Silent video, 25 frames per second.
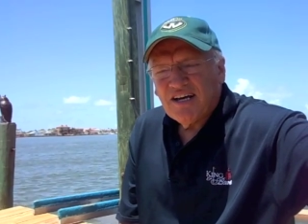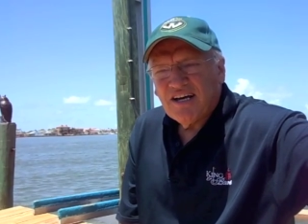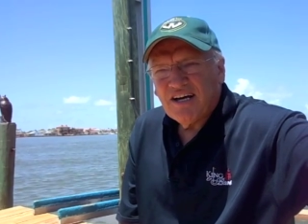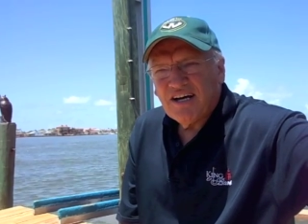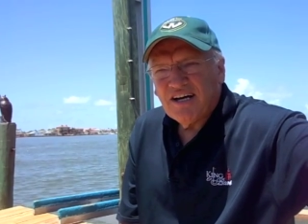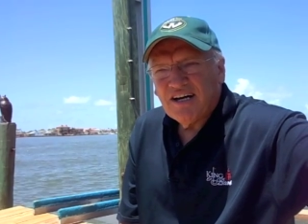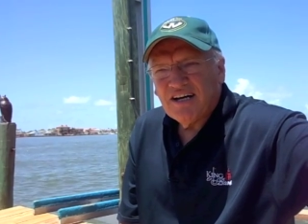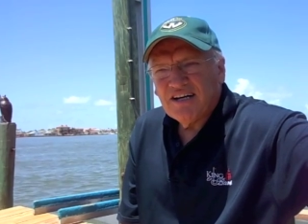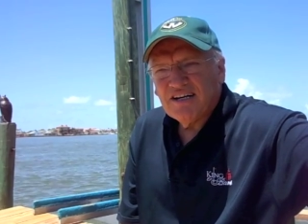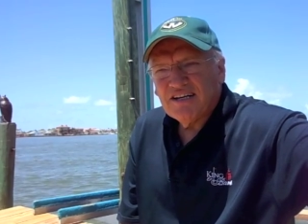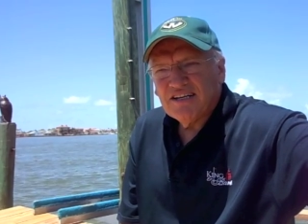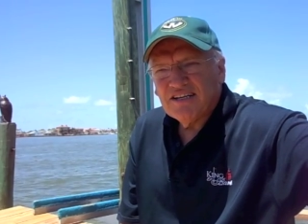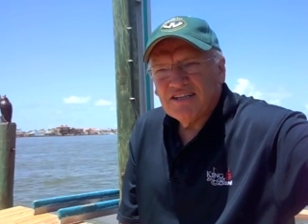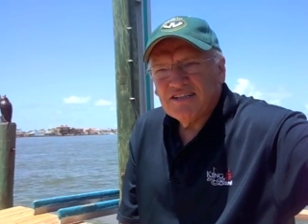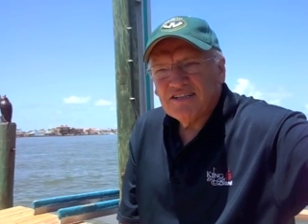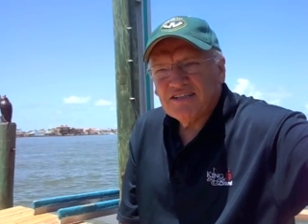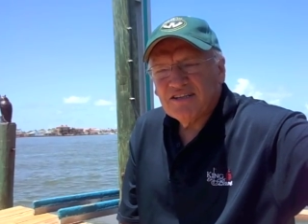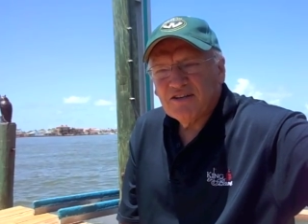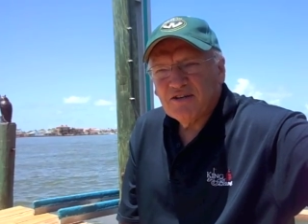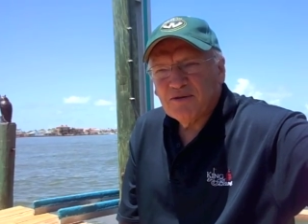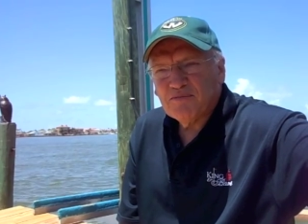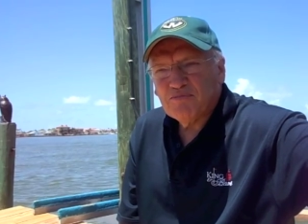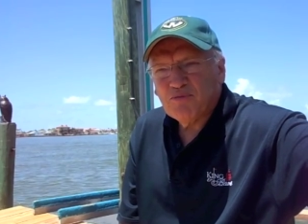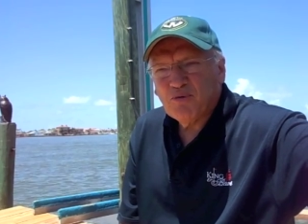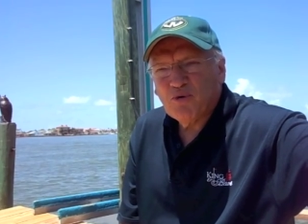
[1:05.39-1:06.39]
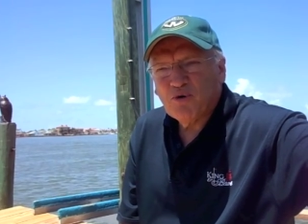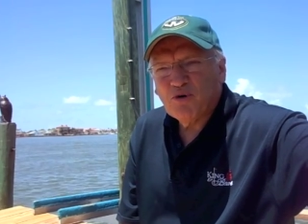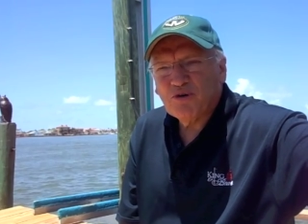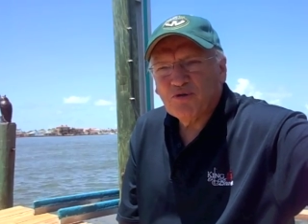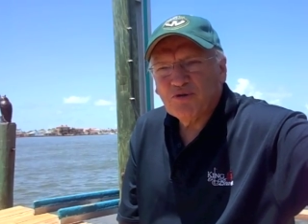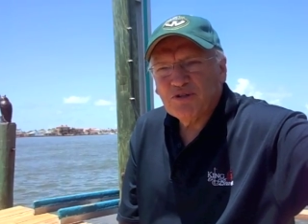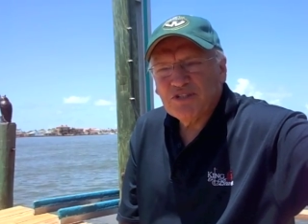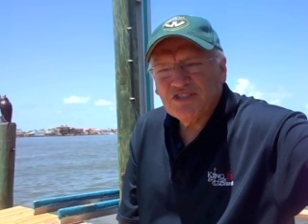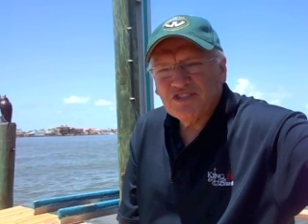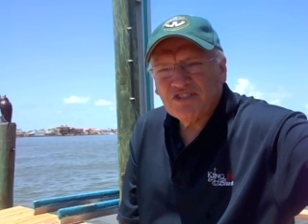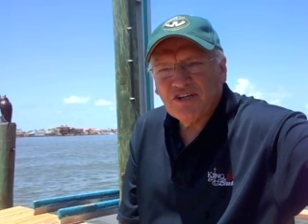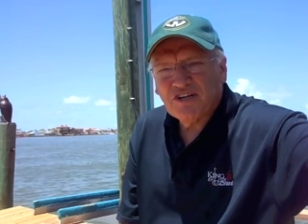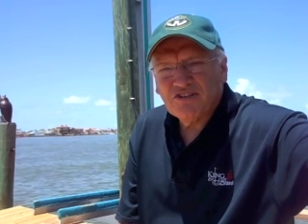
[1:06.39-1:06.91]
uh, the poor
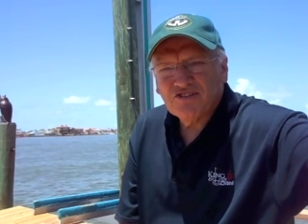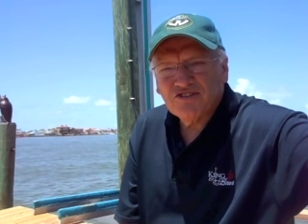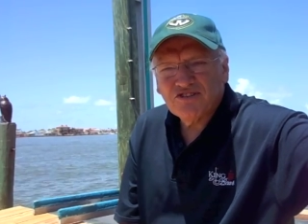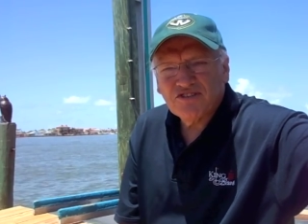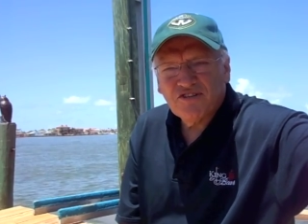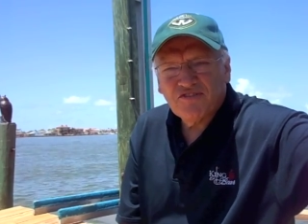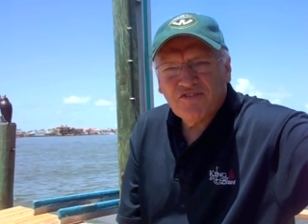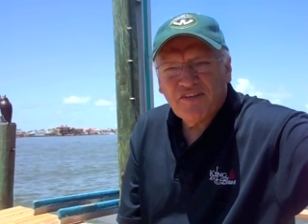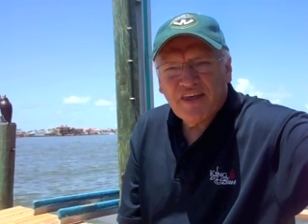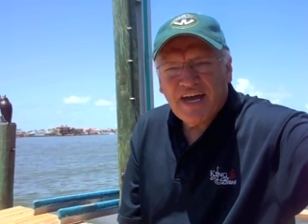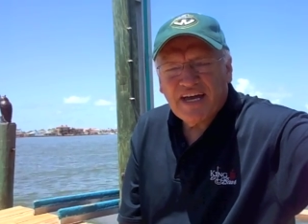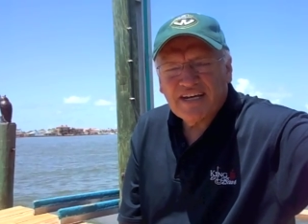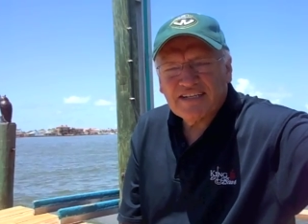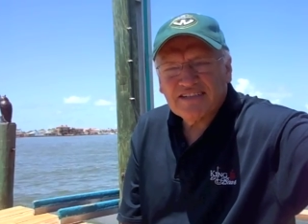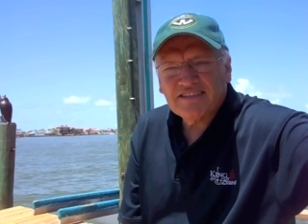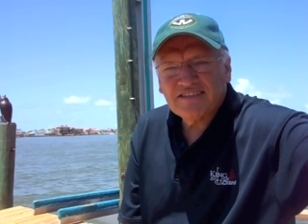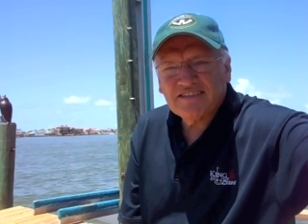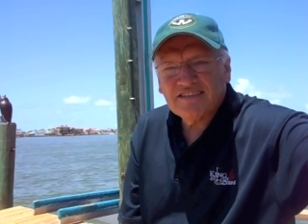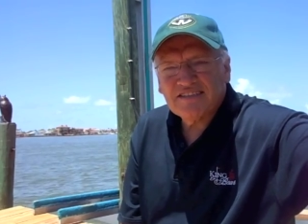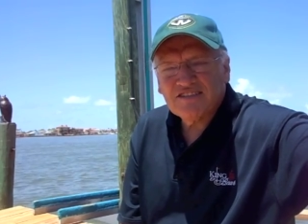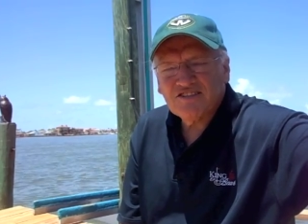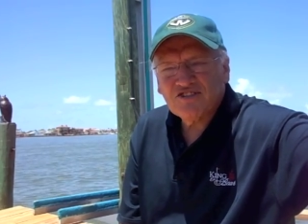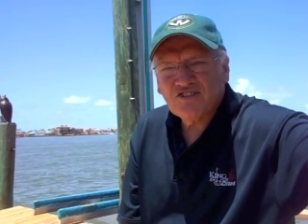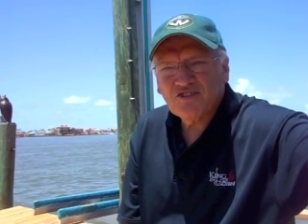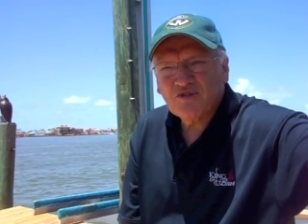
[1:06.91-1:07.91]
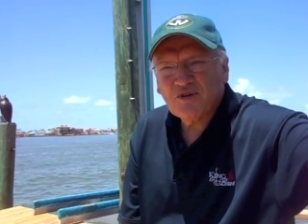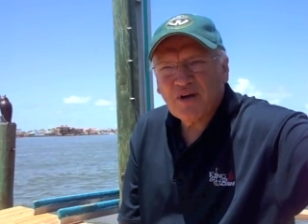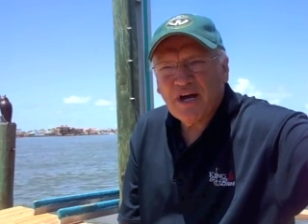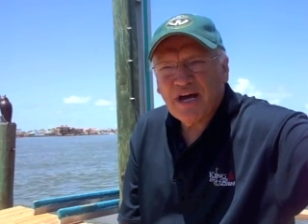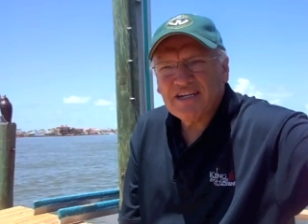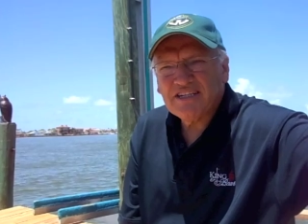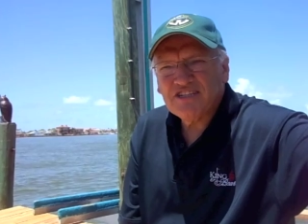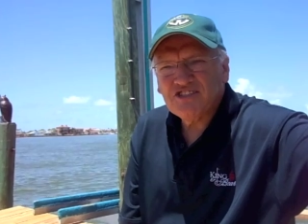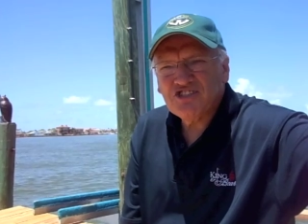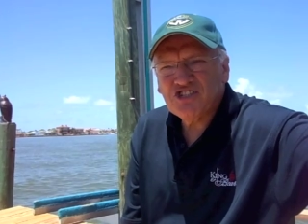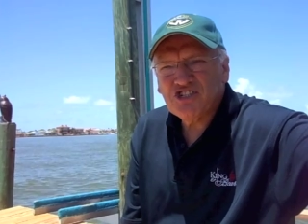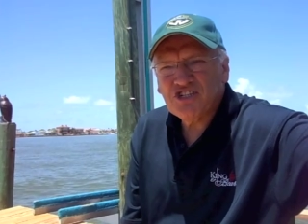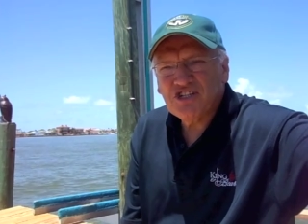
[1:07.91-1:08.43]
results of that uh,
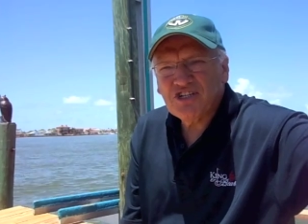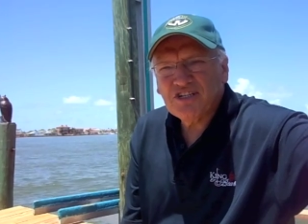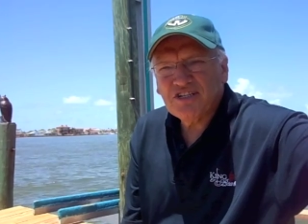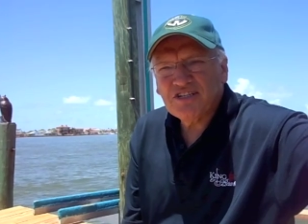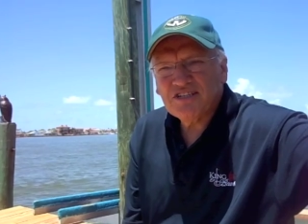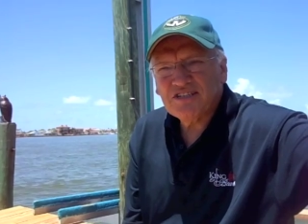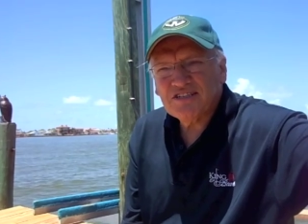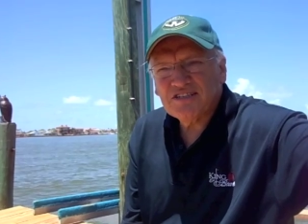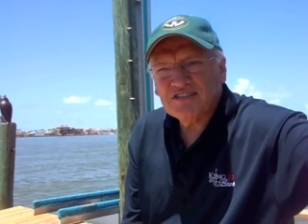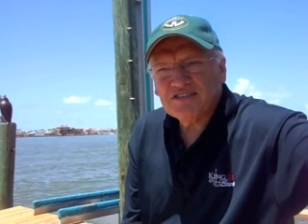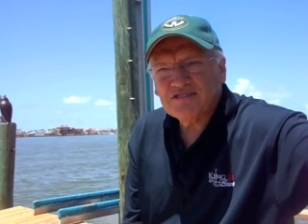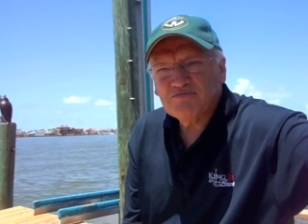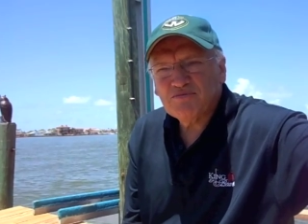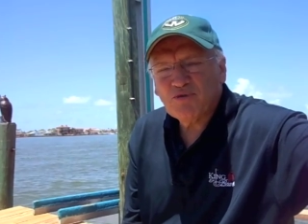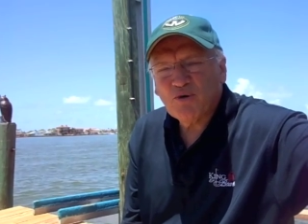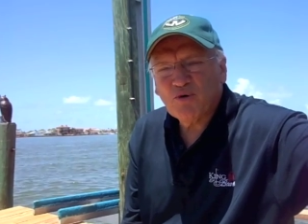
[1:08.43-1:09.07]
strategy, uh,